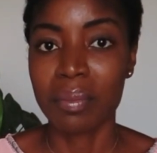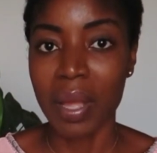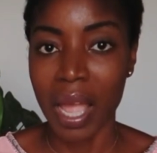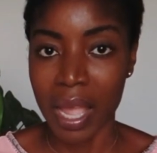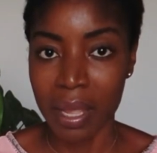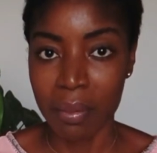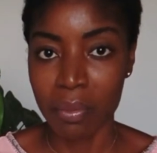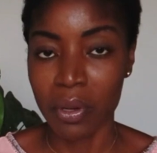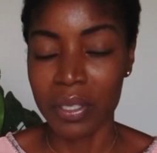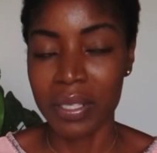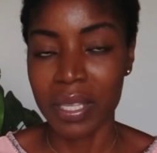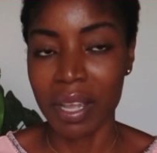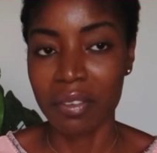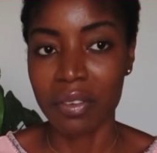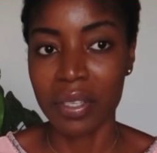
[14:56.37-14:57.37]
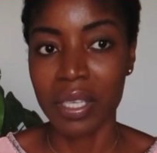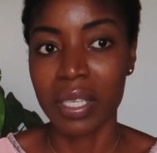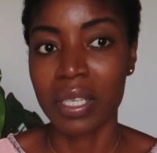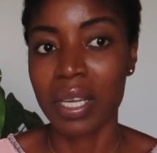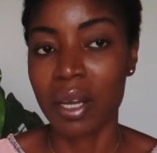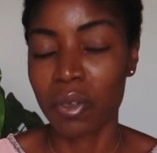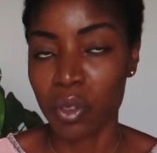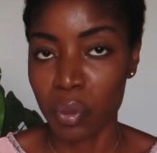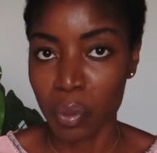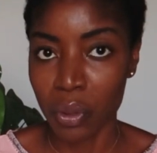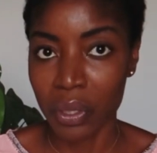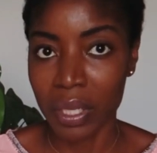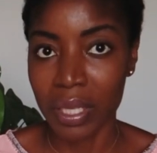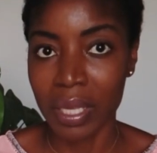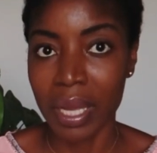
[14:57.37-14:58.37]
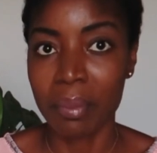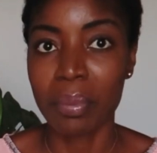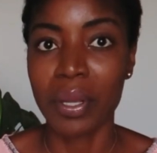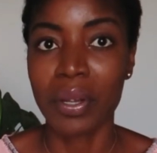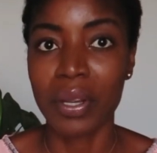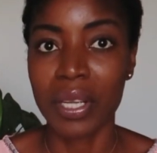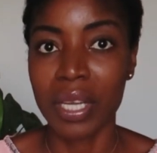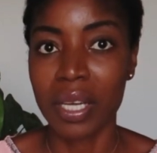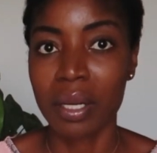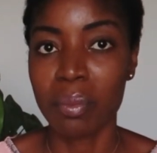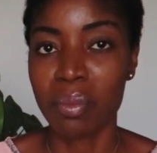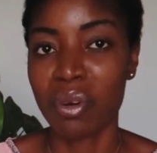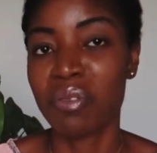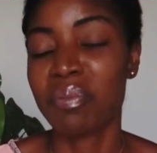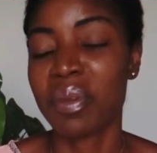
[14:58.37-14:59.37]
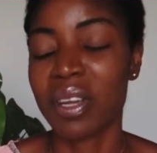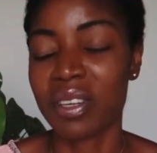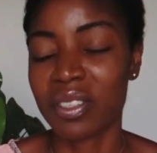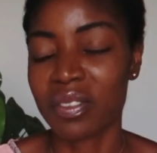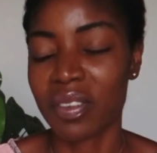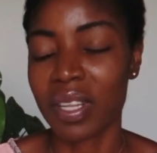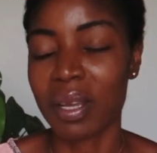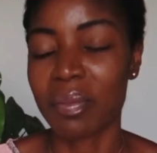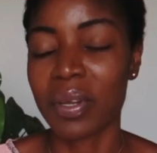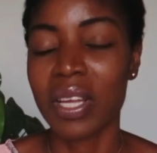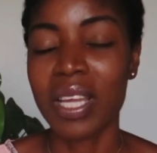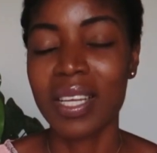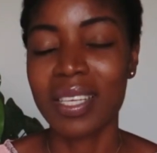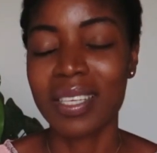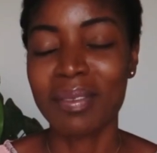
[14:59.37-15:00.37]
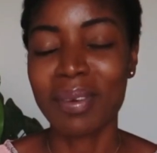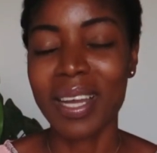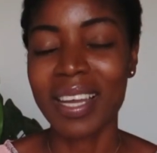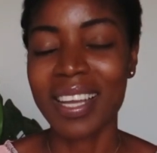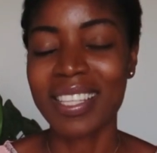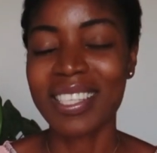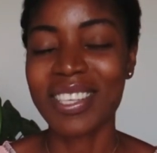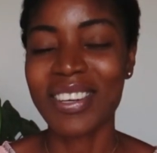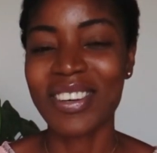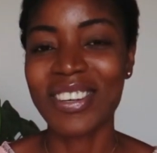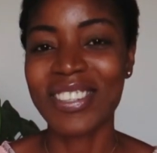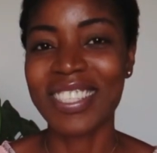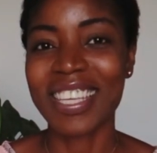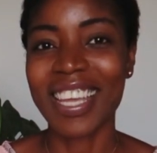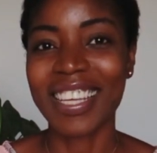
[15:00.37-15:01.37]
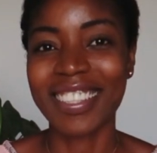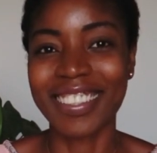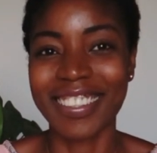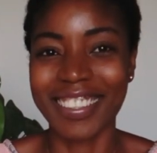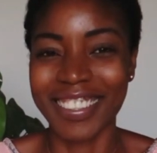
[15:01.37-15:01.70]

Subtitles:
I am West African. I was born in Liberia. Both parents from Liberia. Nimakante all day.